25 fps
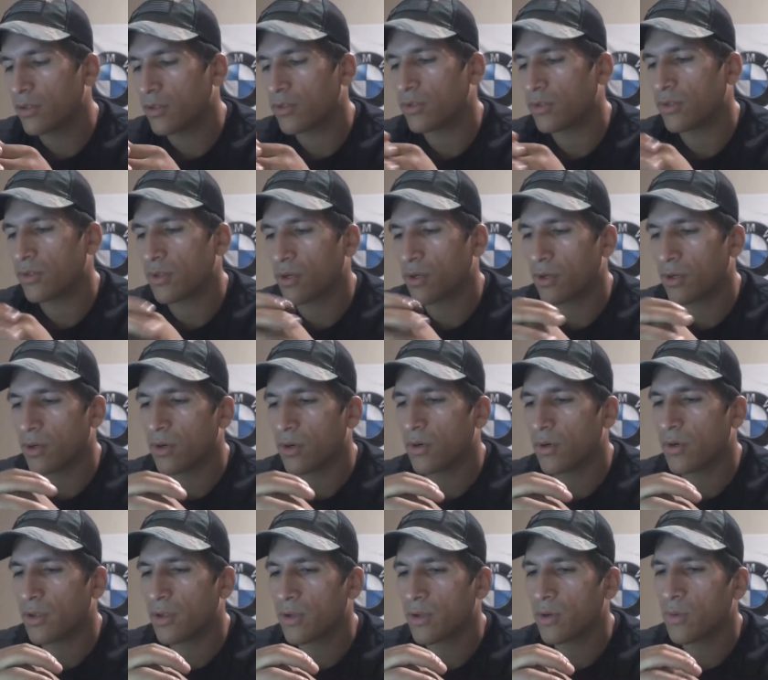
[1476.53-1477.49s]

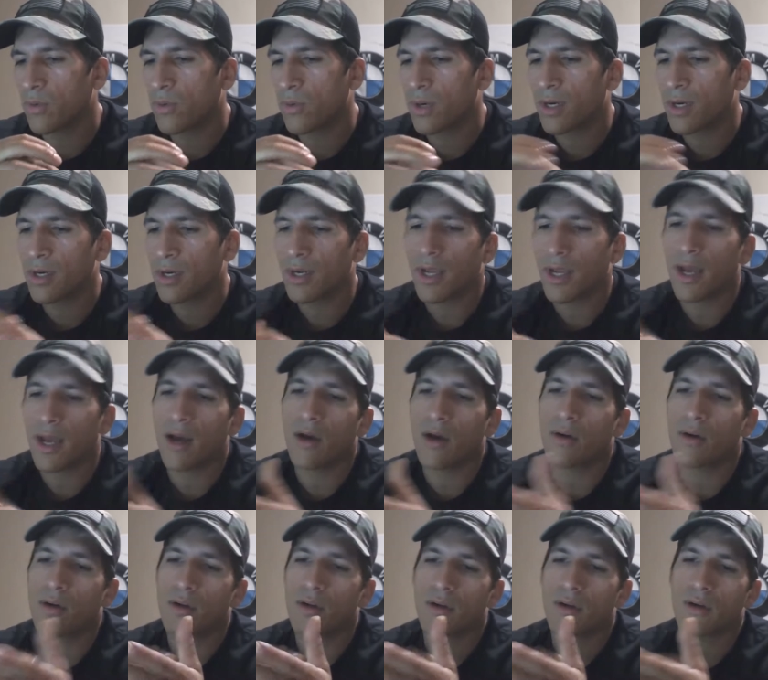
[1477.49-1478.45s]
So you're wearing
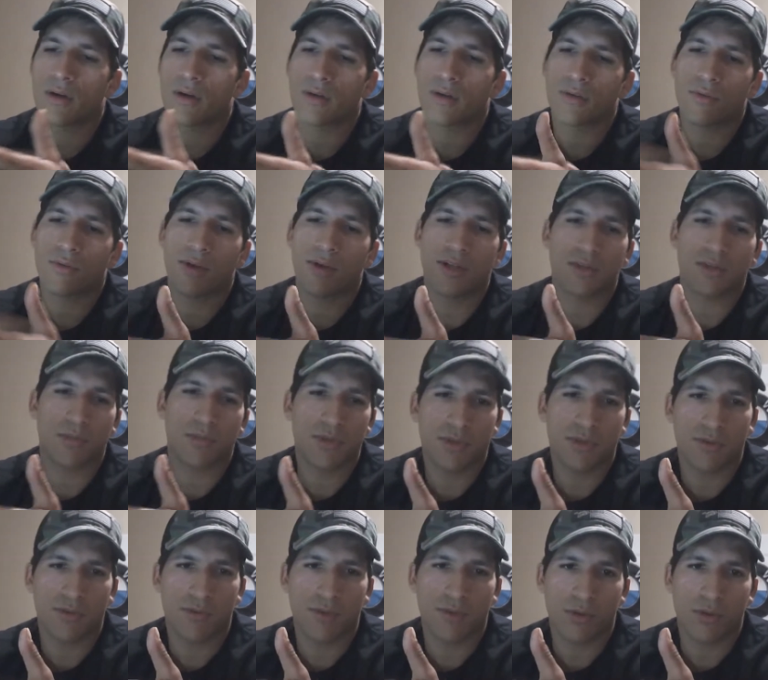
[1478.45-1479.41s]
out your
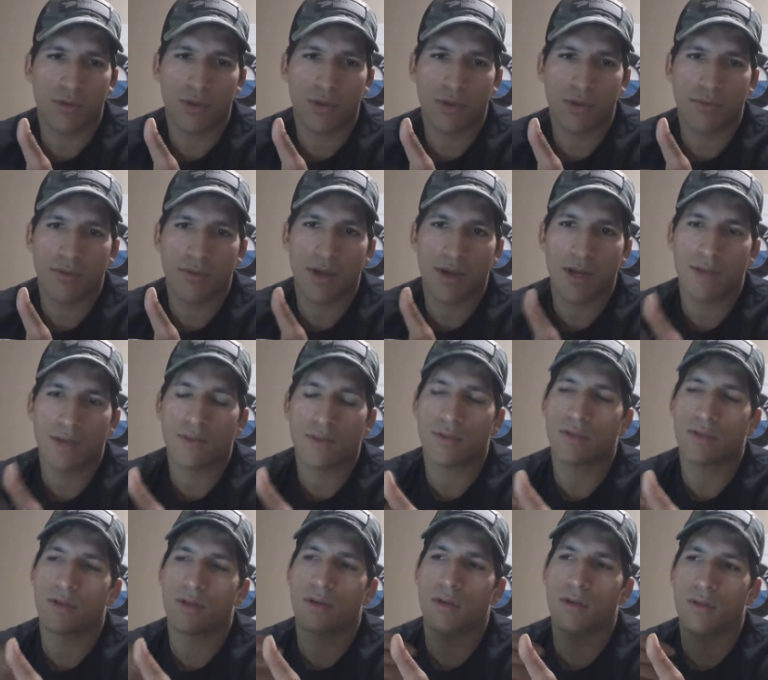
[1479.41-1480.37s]
transmission fluid
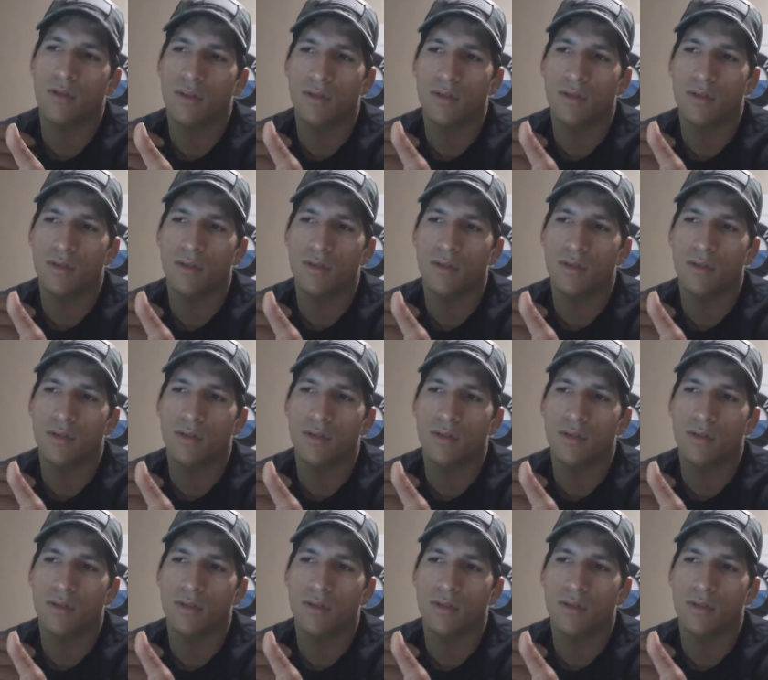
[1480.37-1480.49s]
faster.